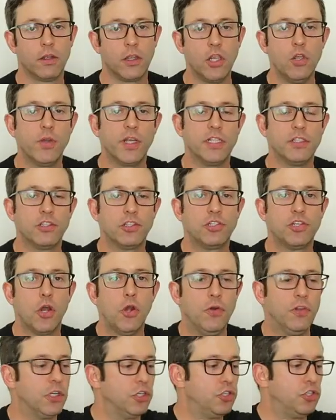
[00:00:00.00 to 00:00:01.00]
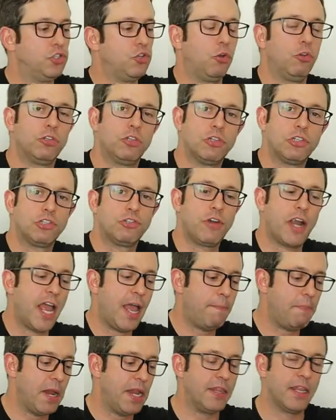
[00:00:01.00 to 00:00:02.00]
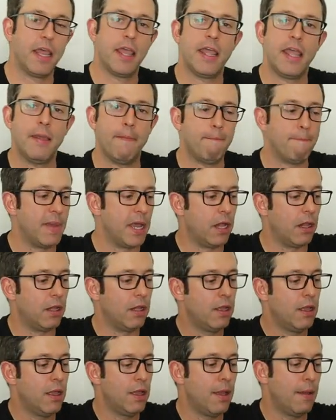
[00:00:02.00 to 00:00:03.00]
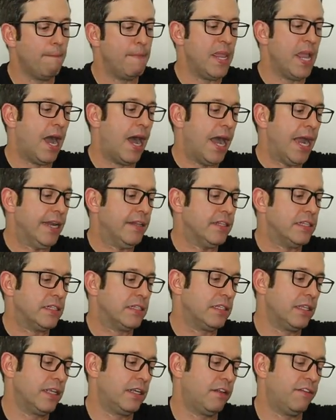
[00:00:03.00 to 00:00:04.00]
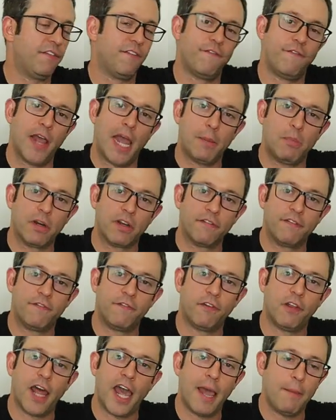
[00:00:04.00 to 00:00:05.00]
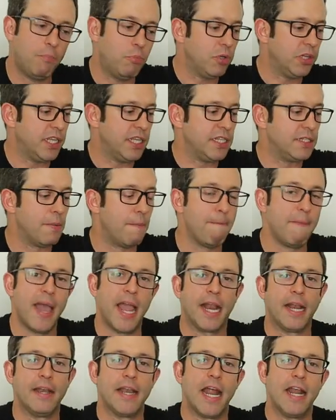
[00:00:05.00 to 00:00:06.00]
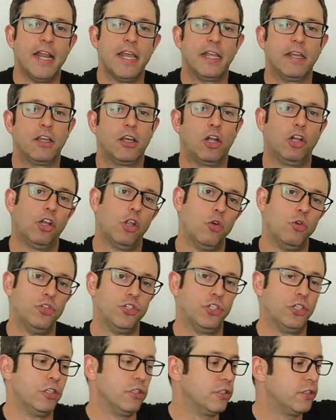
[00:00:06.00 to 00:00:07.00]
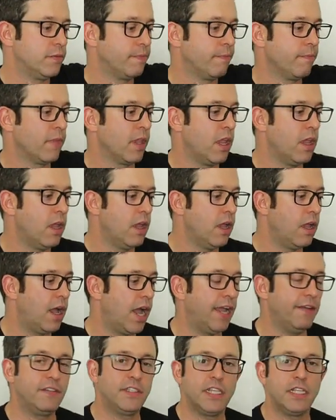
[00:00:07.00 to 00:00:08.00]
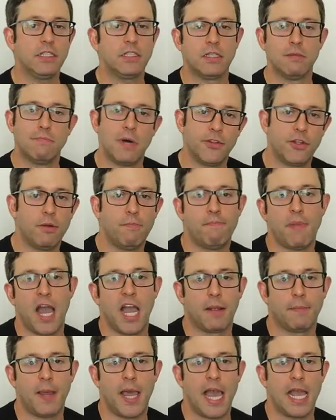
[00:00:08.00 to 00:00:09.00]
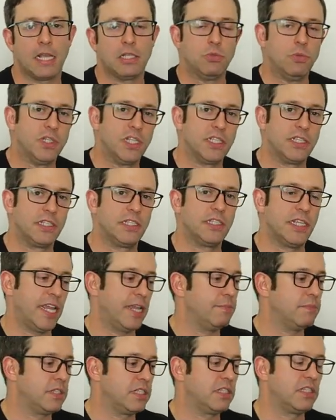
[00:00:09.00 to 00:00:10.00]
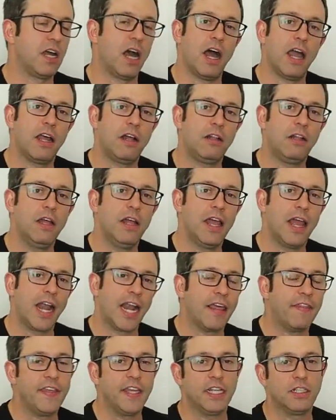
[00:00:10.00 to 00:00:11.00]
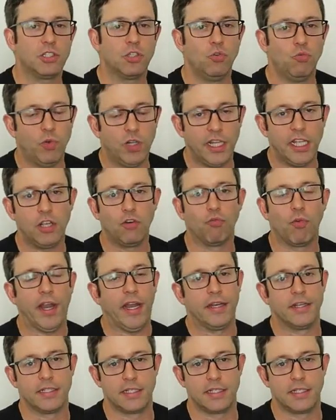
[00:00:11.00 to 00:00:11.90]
You can stow the shoulder strap and the hip belt behind this little fabric flap with these magnetic closures. I've seen some other backpacks with this same style, and I think it's a really great